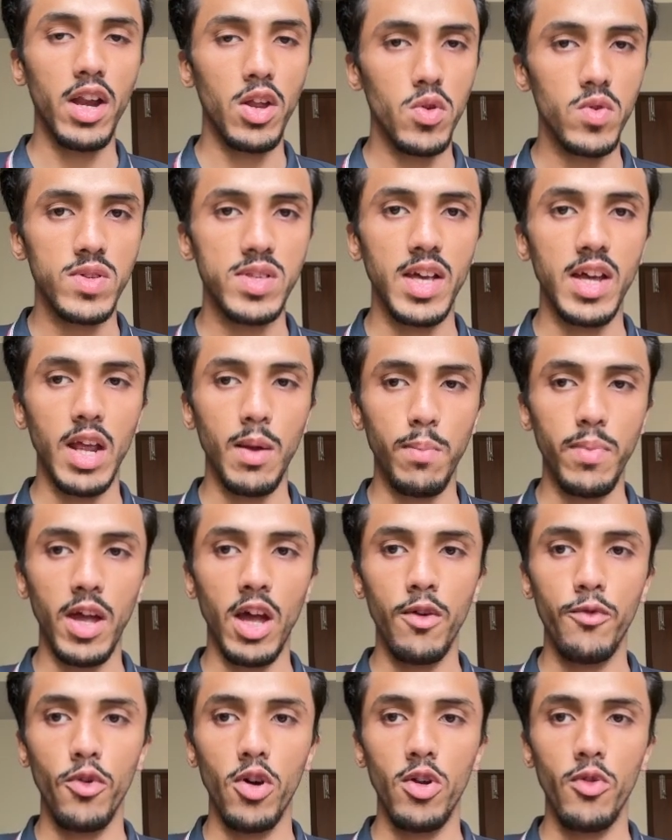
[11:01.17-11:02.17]
use their
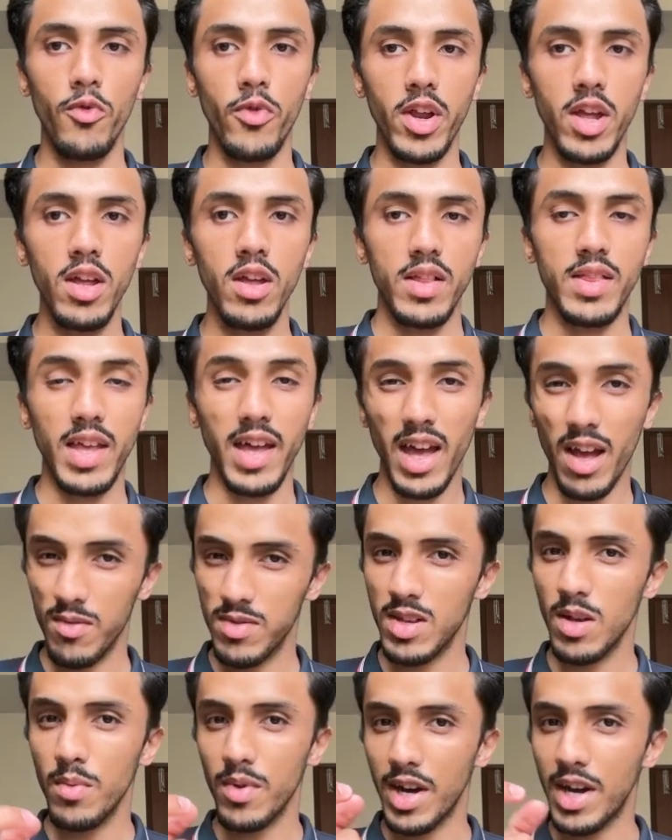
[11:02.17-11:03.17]
API for free. They have
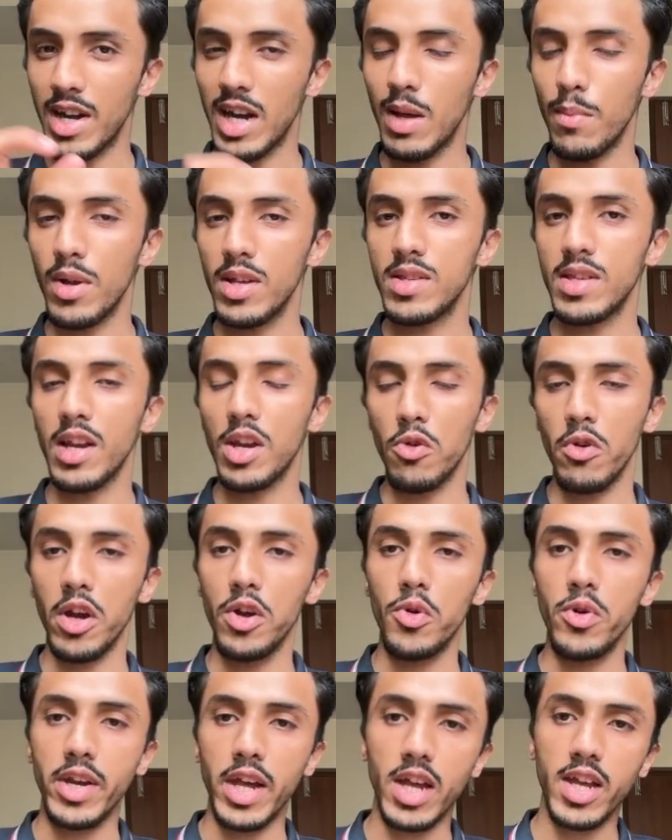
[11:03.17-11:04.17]
some rate limits that you need
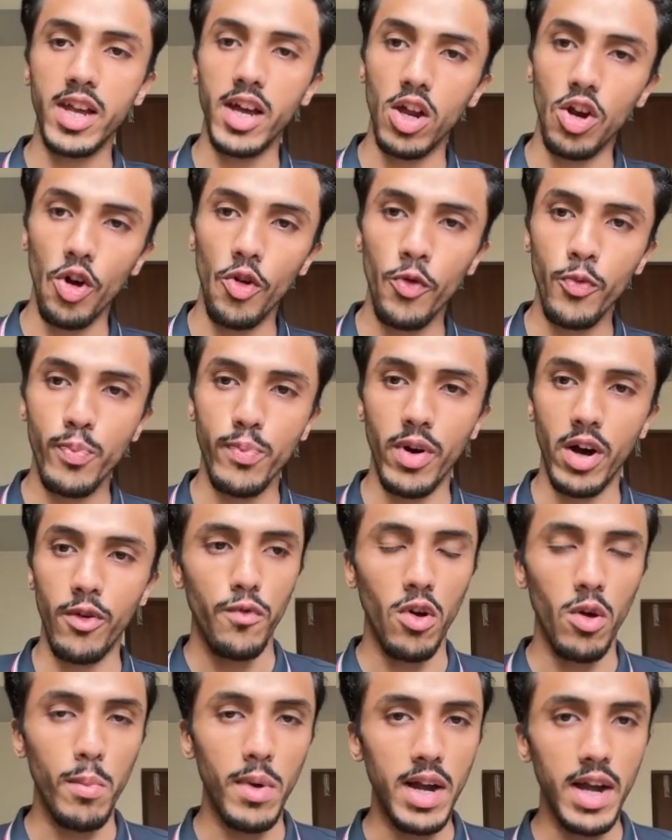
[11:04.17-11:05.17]
to take care of, but
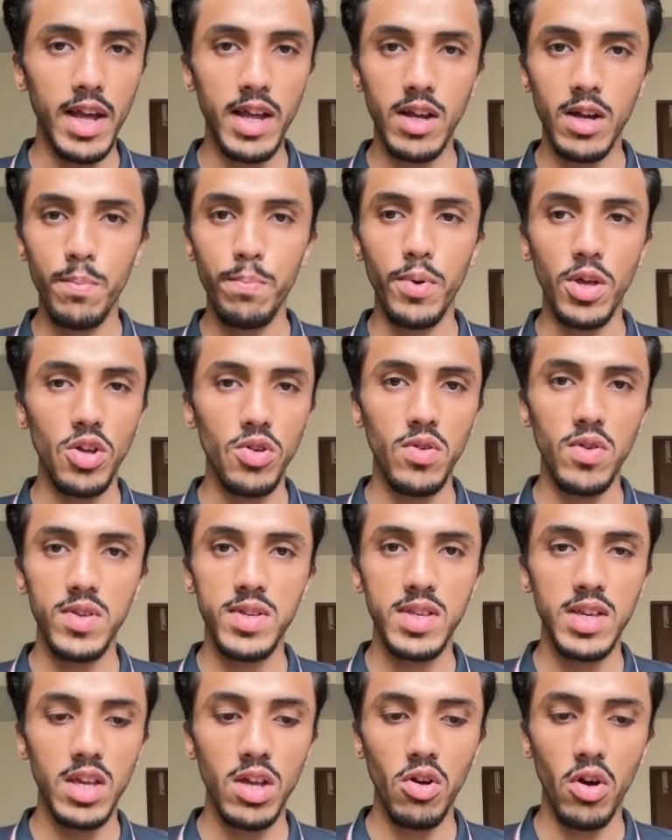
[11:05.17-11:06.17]
for building a
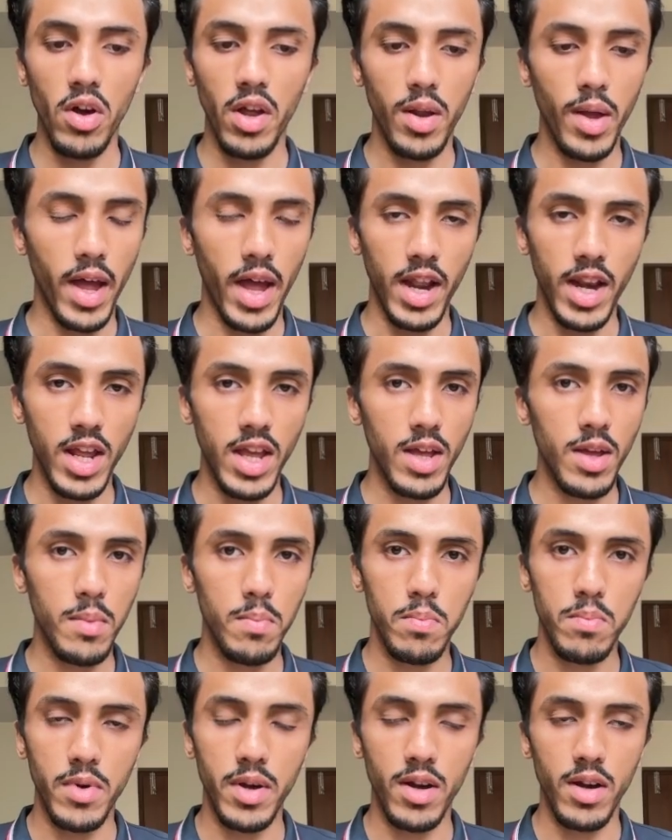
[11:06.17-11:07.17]
POC or any
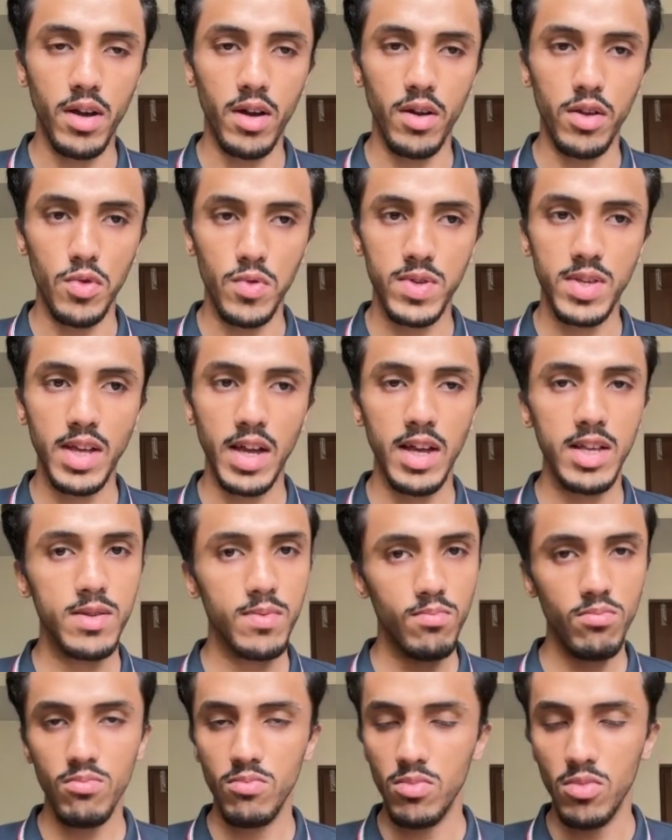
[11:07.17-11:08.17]
use
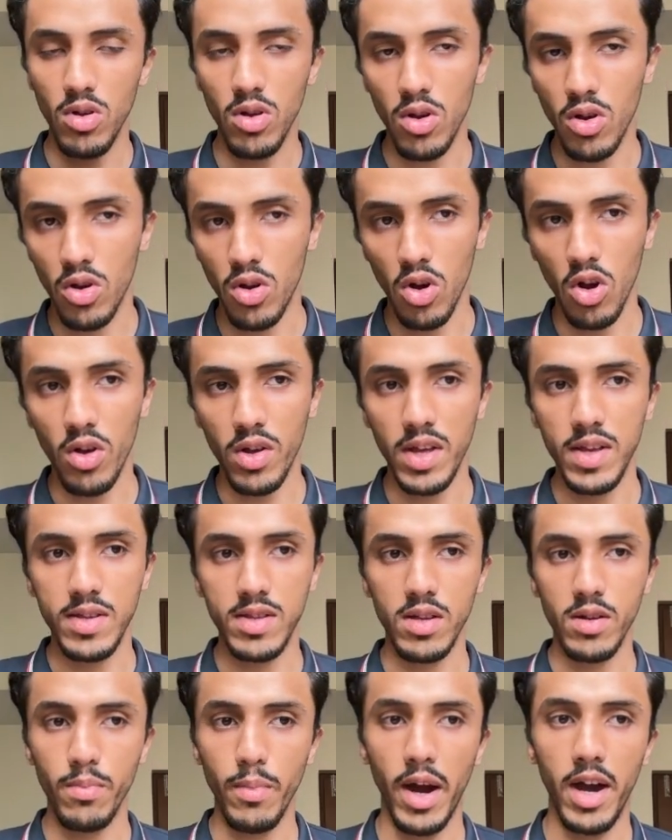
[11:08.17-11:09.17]
case, Groq is
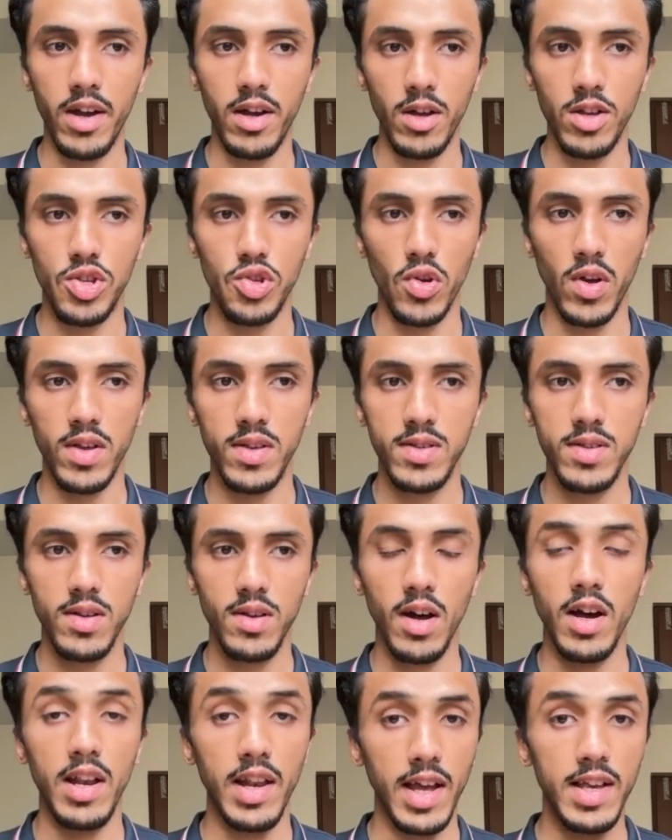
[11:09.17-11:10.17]
a better choice,
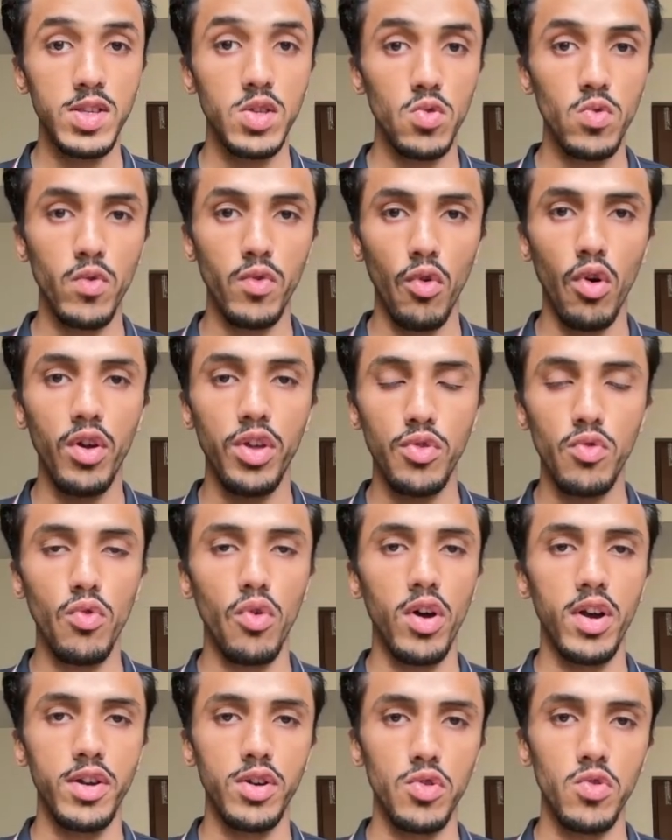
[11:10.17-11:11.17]
unless you
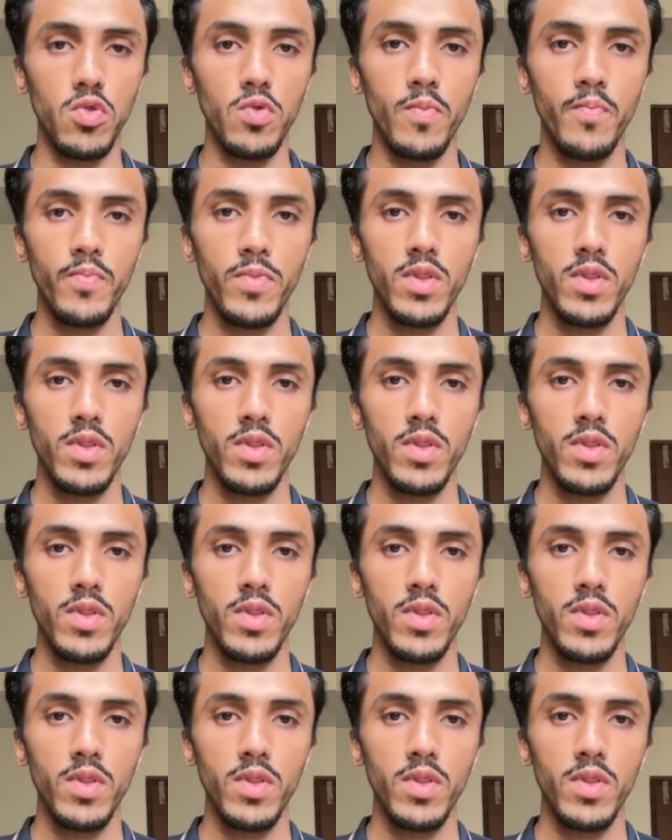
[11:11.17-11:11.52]
want to